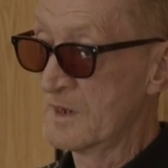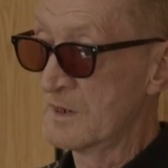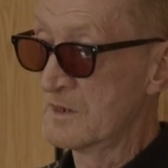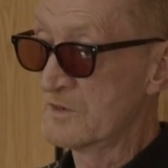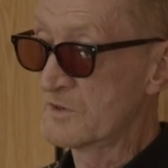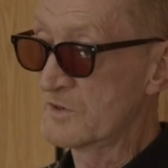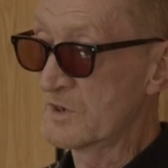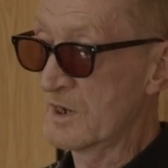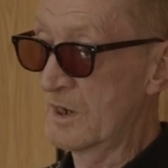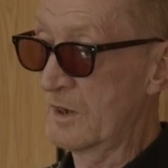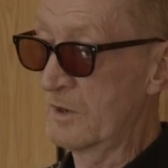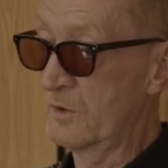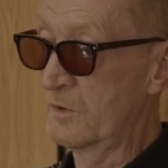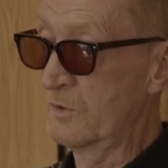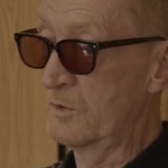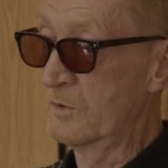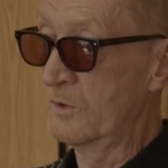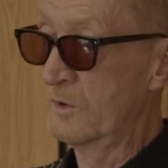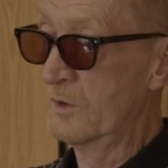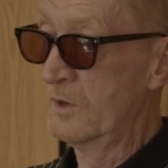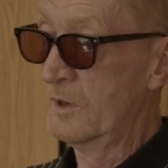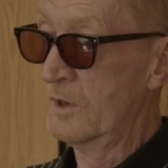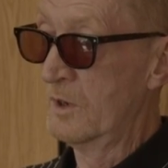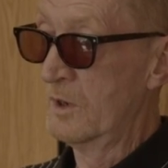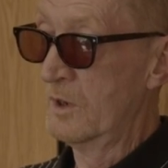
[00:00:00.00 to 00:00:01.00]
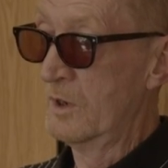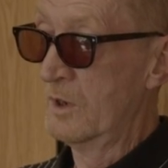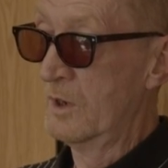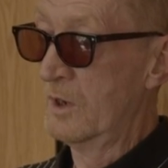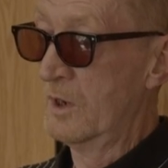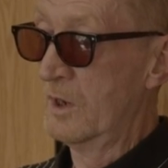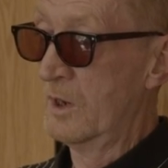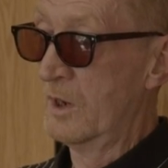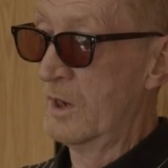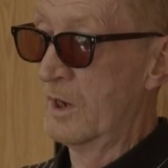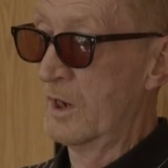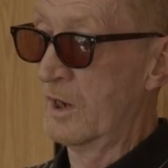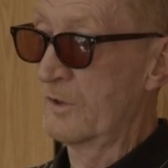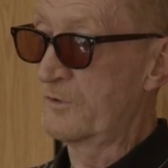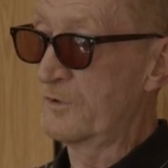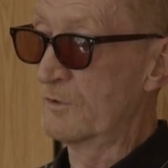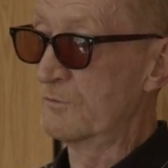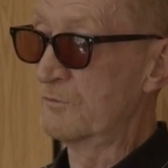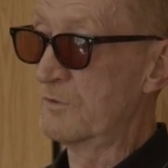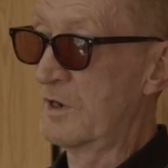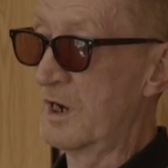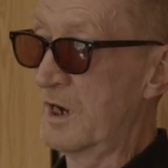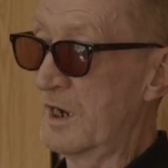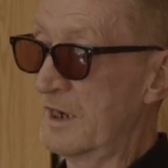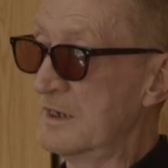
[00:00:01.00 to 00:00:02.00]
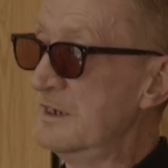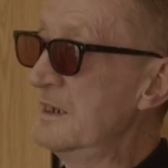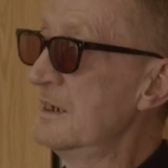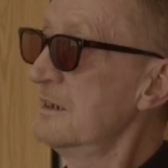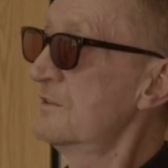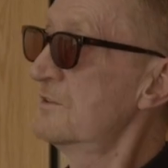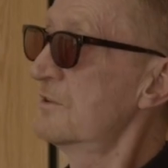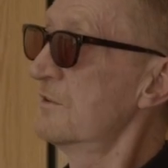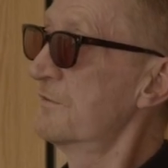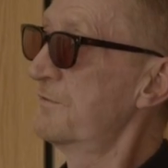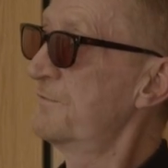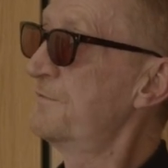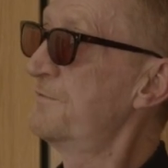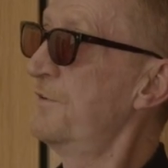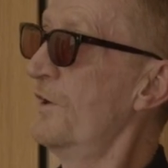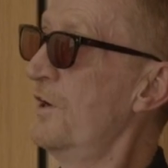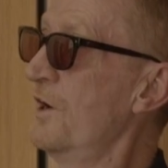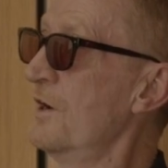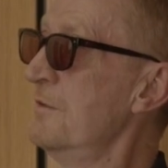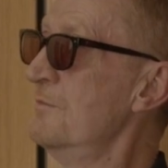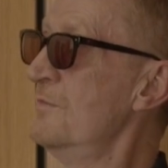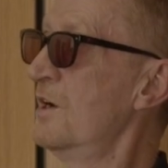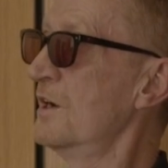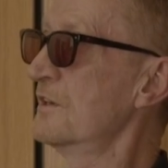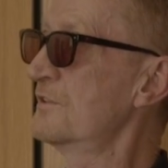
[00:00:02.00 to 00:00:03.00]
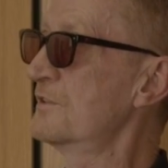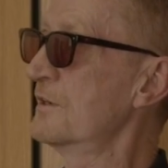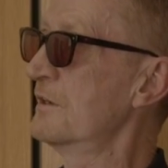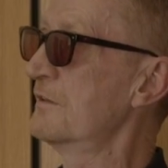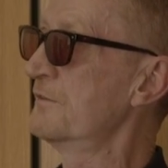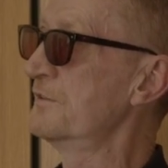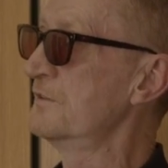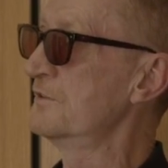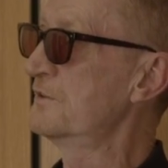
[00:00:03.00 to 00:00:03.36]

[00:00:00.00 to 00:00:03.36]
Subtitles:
So I thought, right, I need to find myself